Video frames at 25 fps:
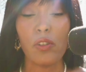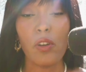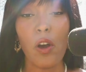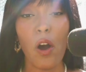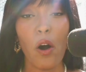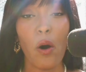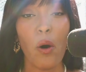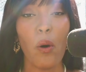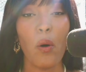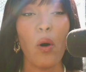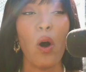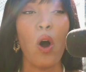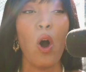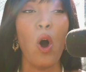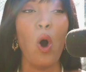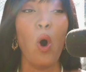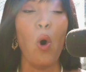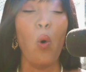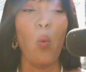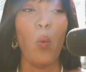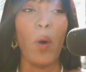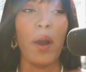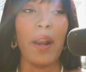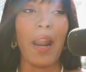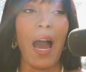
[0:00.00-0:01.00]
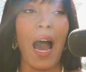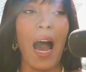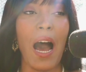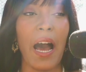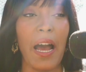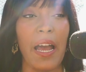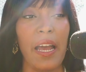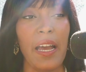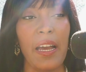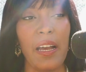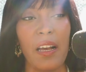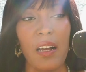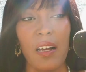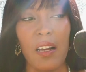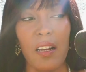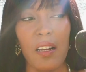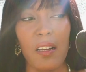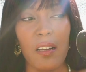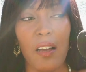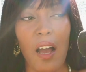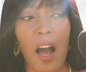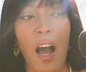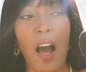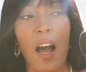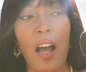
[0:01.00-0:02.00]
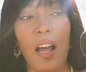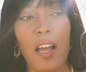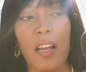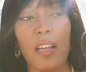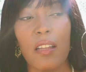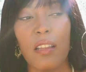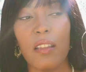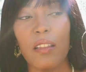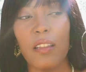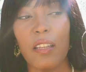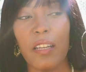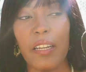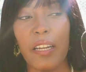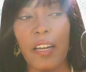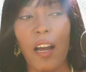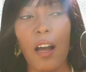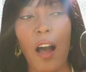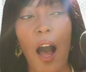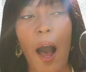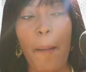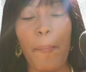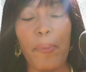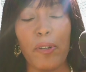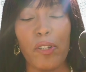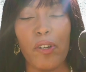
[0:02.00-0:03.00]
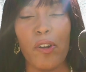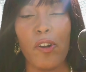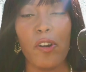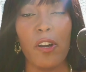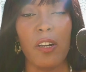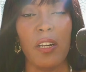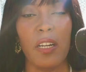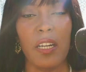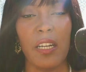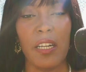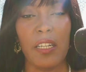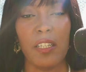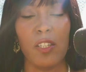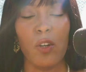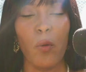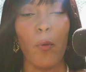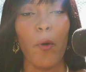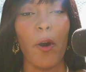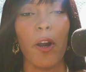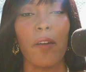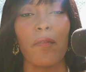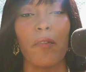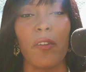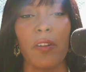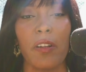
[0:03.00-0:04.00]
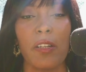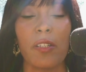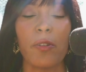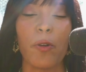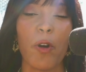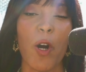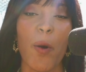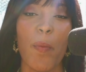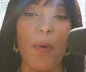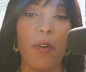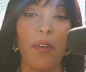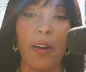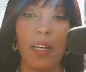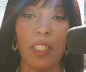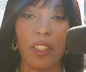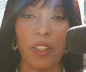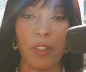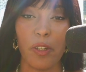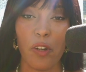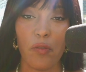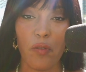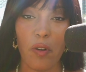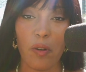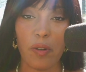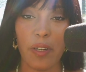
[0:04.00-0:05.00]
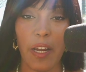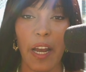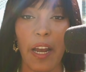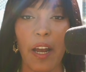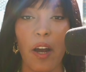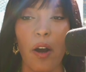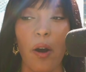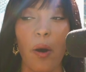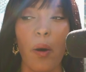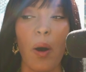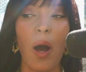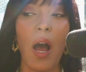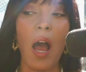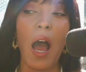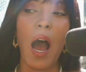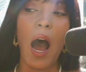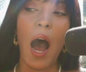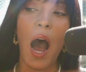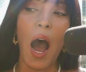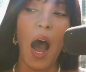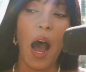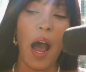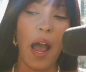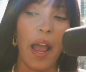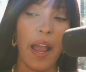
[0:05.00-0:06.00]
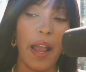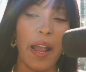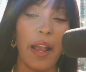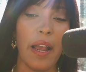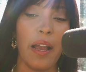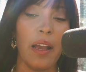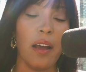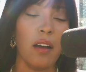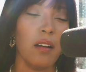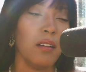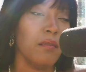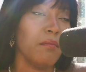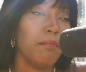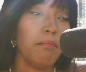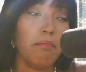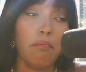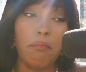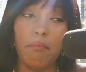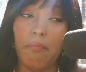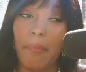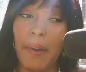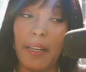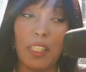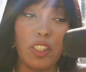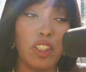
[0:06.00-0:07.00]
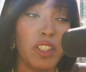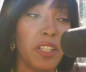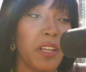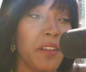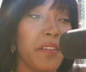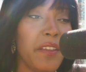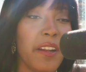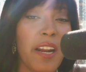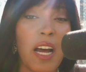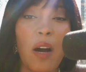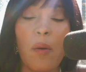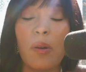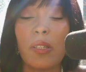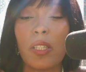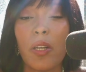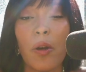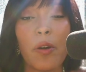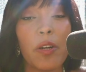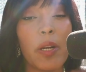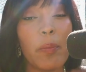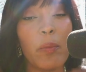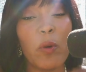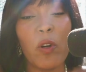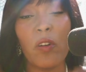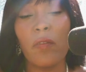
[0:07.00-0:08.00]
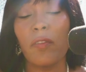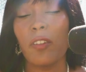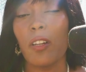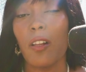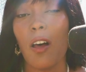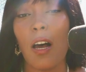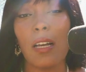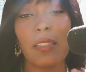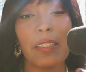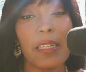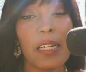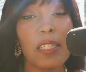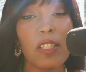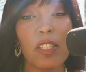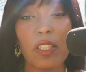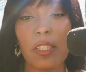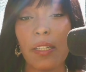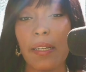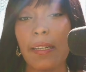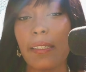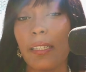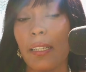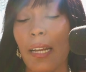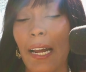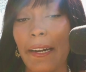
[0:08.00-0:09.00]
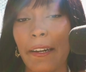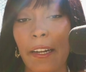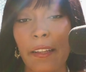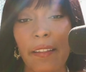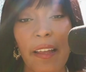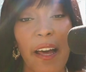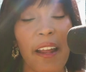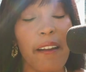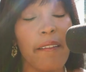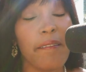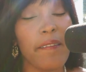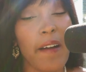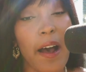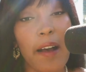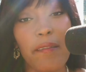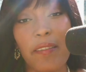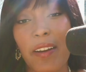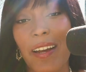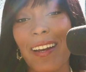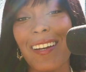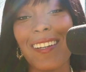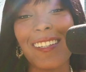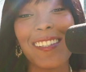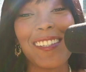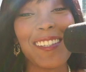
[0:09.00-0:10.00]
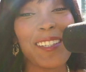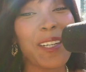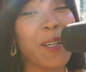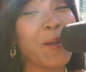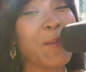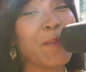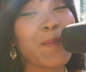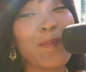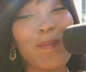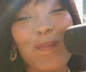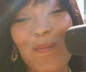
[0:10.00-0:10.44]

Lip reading: So when I got the opportunity to work for this corporation in Rodeo, I mentioned that I was going to move to Los Angeles, and I did that in 5 days.